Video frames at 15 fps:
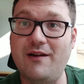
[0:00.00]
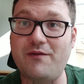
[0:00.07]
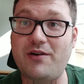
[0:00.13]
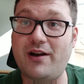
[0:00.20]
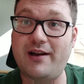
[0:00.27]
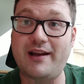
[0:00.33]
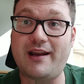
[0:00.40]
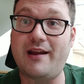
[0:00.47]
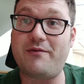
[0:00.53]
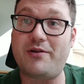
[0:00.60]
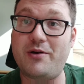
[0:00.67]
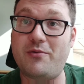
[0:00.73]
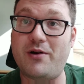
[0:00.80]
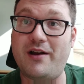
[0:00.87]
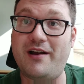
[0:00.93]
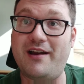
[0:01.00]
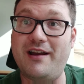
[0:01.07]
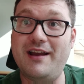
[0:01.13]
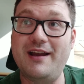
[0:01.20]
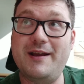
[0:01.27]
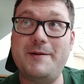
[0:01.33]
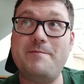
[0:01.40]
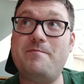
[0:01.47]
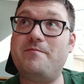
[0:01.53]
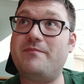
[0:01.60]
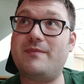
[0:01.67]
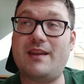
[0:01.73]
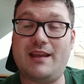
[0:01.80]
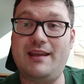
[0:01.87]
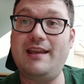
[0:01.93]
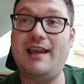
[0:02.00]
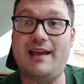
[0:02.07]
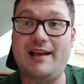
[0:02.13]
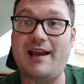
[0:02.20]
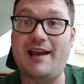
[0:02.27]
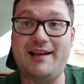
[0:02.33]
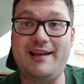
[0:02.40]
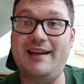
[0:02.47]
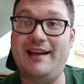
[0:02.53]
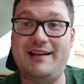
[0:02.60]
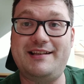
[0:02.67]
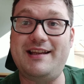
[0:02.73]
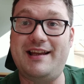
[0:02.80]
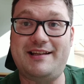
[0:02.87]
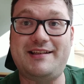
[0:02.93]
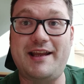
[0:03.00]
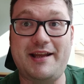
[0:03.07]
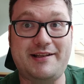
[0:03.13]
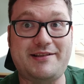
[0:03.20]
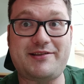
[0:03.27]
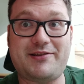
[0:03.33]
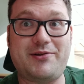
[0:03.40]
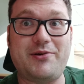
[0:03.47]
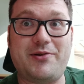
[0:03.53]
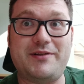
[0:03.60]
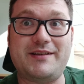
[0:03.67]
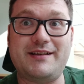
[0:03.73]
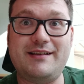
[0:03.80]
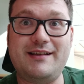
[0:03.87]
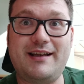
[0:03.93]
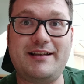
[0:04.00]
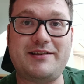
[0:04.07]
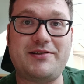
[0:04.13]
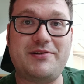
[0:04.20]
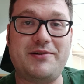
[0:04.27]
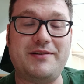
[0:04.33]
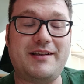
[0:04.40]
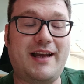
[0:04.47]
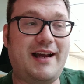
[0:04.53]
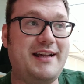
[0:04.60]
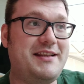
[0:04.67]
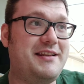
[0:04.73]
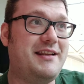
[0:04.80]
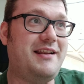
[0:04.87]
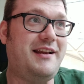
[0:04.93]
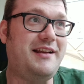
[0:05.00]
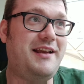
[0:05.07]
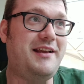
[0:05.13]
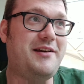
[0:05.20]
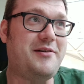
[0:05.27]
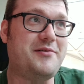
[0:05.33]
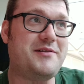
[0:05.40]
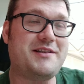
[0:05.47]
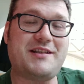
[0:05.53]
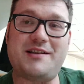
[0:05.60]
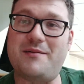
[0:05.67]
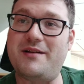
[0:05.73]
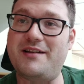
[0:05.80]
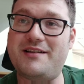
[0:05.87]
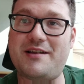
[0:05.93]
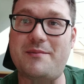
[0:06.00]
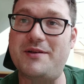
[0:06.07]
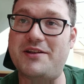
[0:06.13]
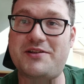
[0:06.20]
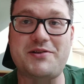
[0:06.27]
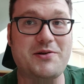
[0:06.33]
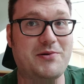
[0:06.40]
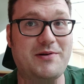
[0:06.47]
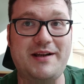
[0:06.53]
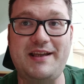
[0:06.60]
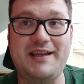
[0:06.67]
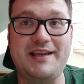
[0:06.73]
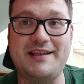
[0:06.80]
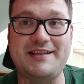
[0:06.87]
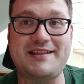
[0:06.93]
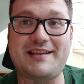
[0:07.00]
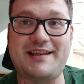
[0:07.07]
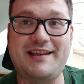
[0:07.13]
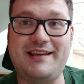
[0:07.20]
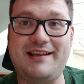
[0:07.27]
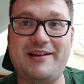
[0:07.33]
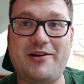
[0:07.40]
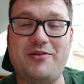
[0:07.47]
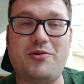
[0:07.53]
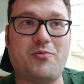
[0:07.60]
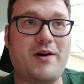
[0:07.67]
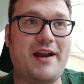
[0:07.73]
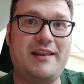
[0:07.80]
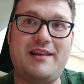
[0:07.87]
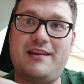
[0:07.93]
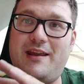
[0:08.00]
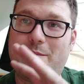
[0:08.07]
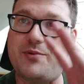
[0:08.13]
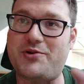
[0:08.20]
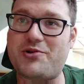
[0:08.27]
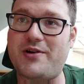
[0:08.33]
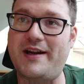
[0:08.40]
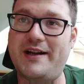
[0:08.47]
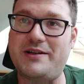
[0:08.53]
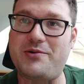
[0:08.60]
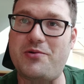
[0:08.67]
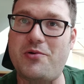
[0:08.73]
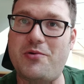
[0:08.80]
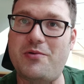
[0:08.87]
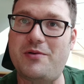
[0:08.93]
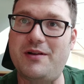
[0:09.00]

flying everywhere. Yeah, it's good. It's good, and you know, some of the story is, you know, the way that they portray it all